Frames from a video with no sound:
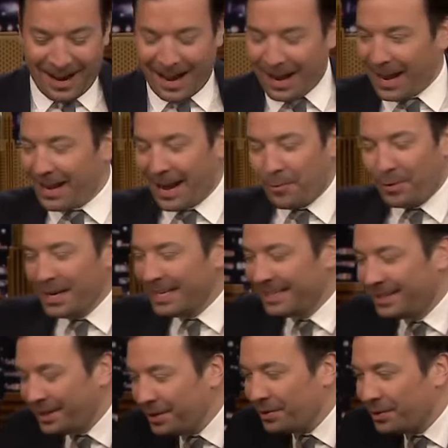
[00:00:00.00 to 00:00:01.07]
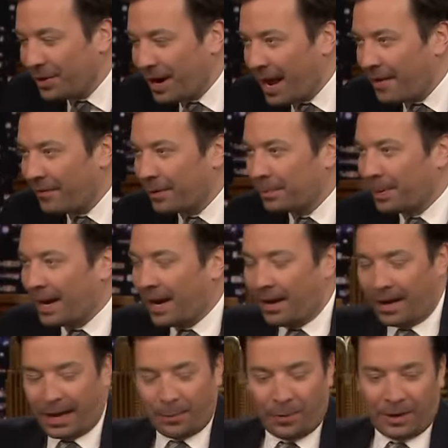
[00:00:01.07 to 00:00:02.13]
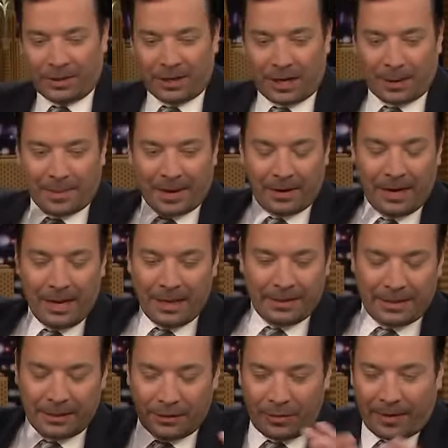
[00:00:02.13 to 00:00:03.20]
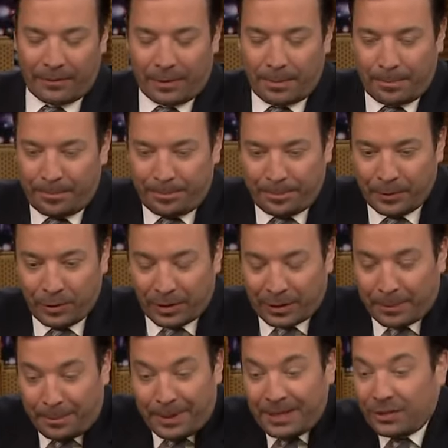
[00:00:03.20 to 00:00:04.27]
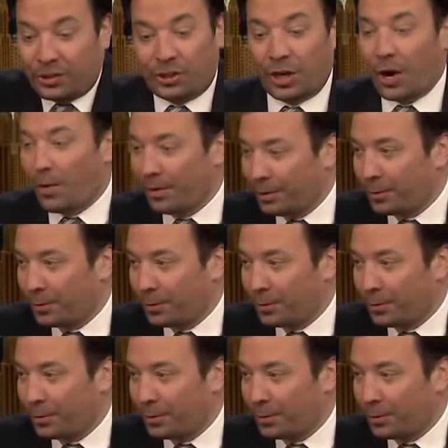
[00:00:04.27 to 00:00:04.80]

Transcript: tight lips and the barely restrained smile are the giveaway in this clip. You're on the biggest show